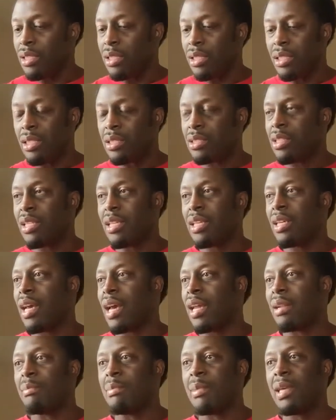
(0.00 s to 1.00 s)
because they
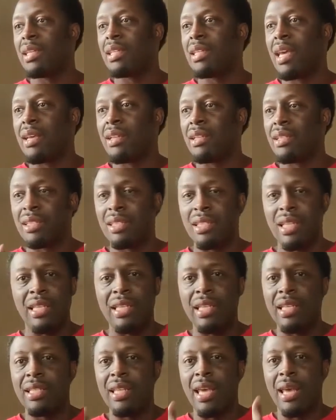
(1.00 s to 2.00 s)
gotta make that they
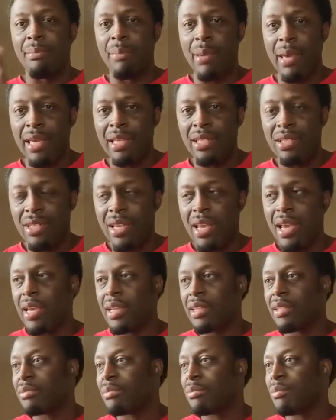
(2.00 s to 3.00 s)
need that
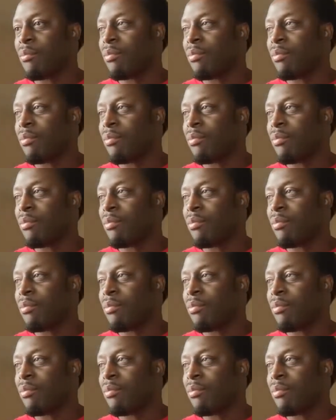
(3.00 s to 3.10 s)
paycheck.